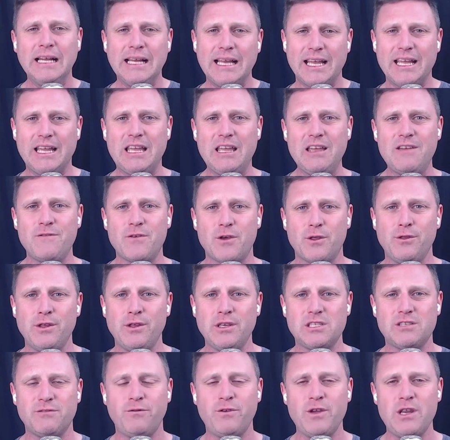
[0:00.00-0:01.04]
and give
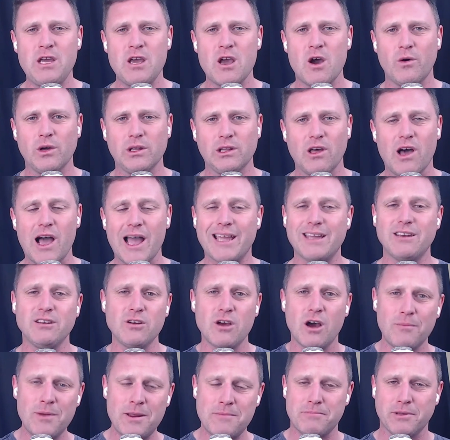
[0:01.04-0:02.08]
this video a like and
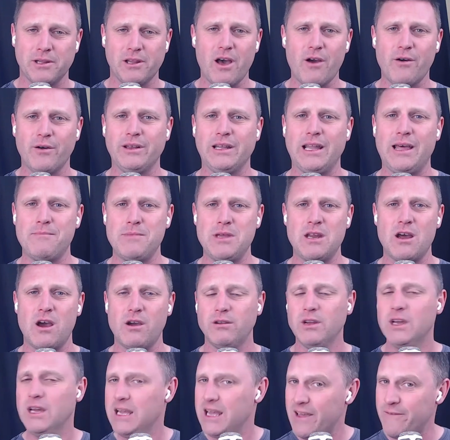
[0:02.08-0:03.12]
comment below and let me know
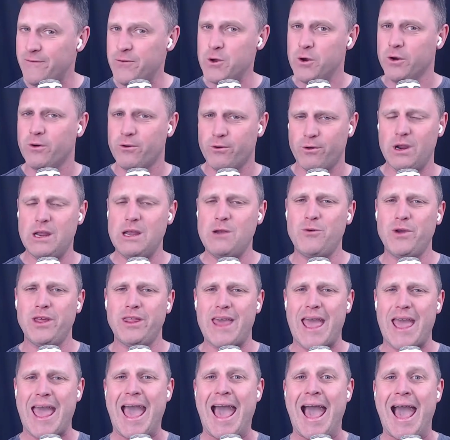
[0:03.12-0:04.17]
if you agree
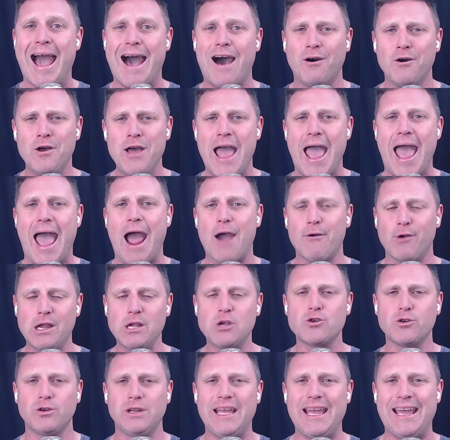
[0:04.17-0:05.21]
with how Harry
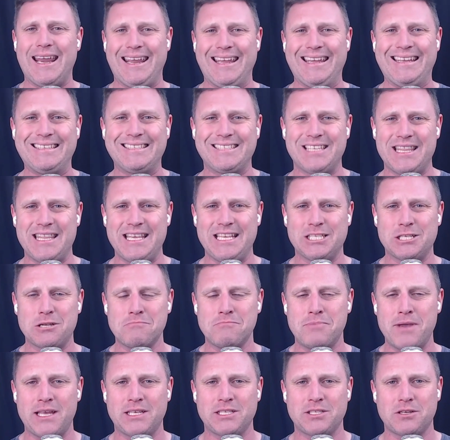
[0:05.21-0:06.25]
could get into this
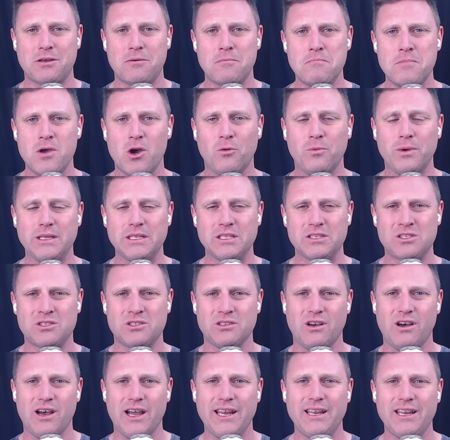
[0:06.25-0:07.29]
best Melbourne
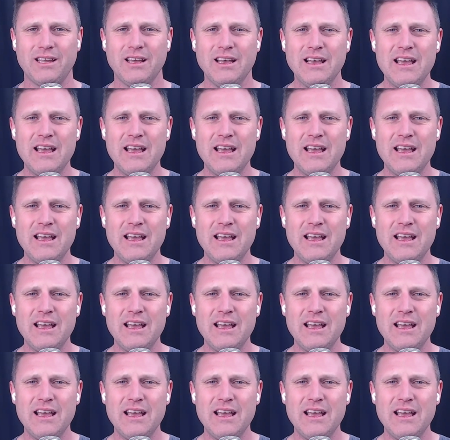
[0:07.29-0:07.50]
side.